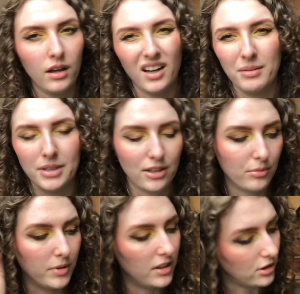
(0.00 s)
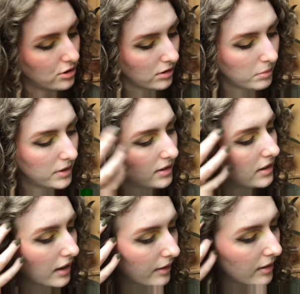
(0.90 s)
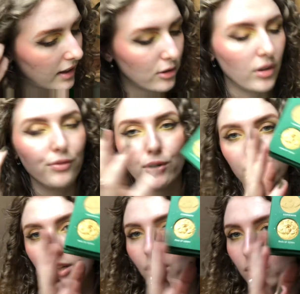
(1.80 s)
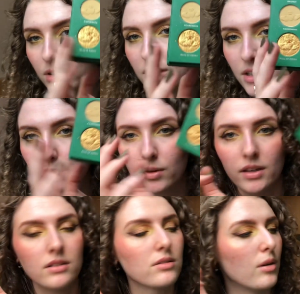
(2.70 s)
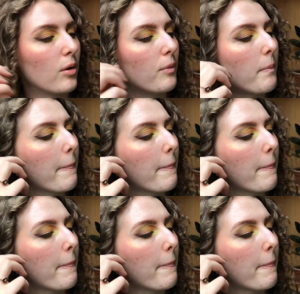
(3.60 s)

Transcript: I'm not completely sure, but yeah. I know I've already hauled this one, so...